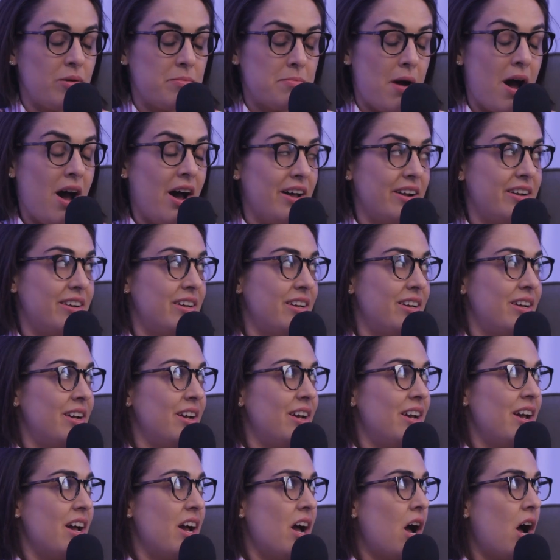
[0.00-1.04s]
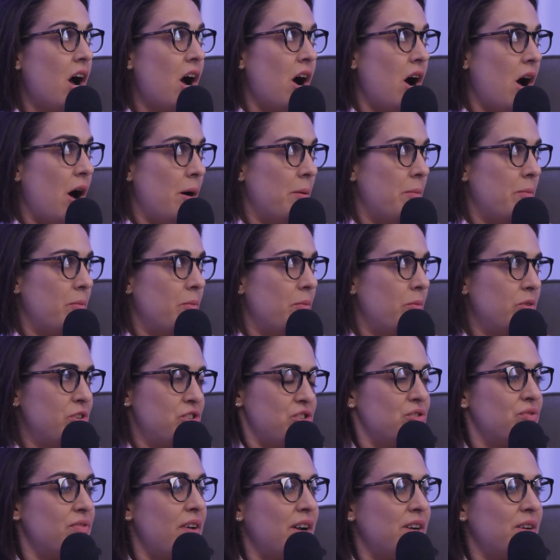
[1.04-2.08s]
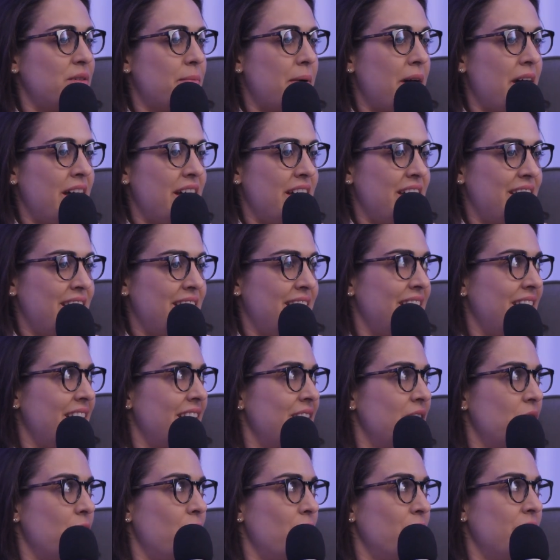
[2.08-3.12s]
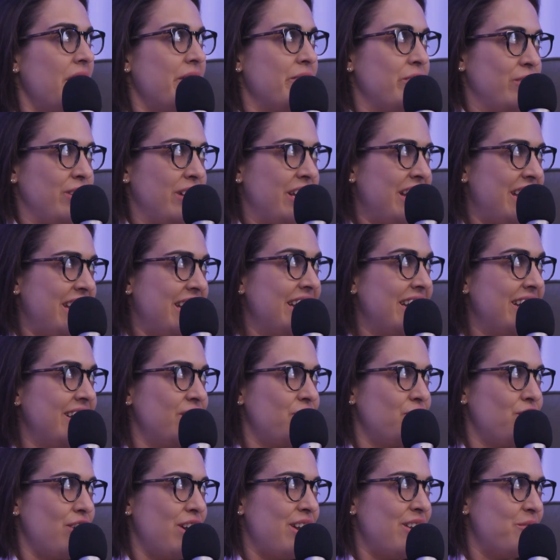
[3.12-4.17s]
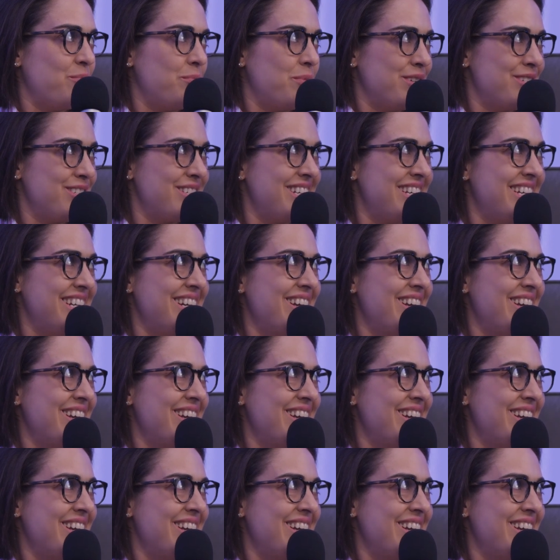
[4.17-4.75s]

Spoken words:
Mod. Which is founded by an old Everlean creative person.